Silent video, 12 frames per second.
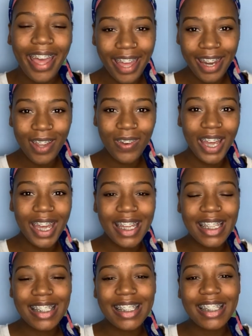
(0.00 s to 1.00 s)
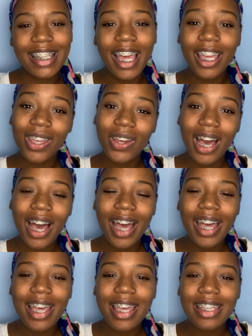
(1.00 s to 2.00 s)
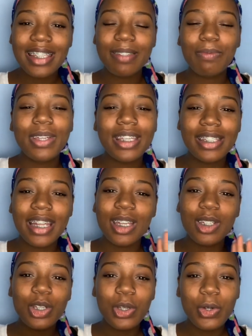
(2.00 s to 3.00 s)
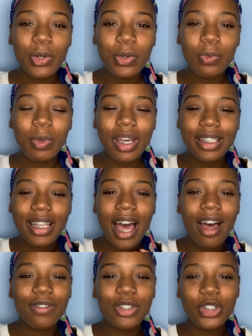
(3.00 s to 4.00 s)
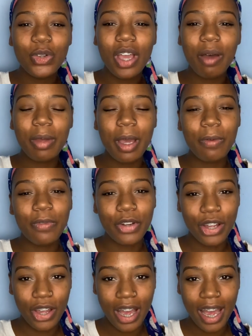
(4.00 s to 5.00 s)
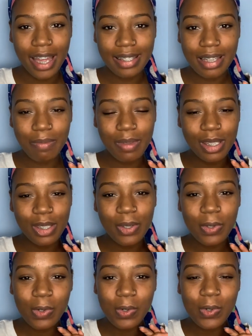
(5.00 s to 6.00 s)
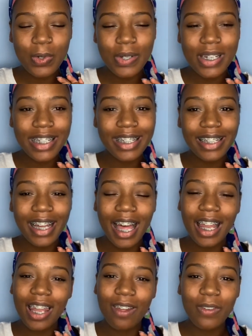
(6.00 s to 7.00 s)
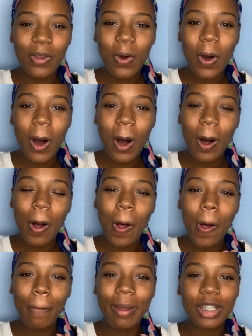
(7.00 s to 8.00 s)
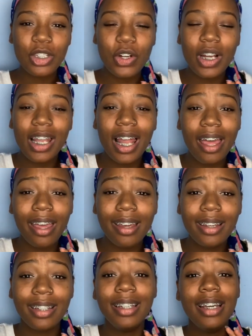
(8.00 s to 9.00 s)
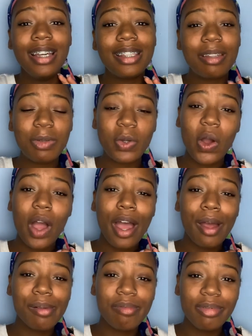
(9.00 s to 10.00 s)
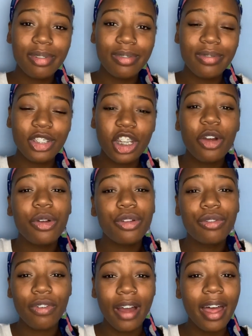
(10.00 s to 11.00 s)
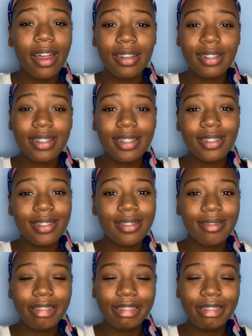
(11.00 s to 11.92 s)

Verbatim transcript: anyways thank you guys please stay tuned because i have a shoot coming up for you guys coming soon i love you all make sure to like subscribe share with your friends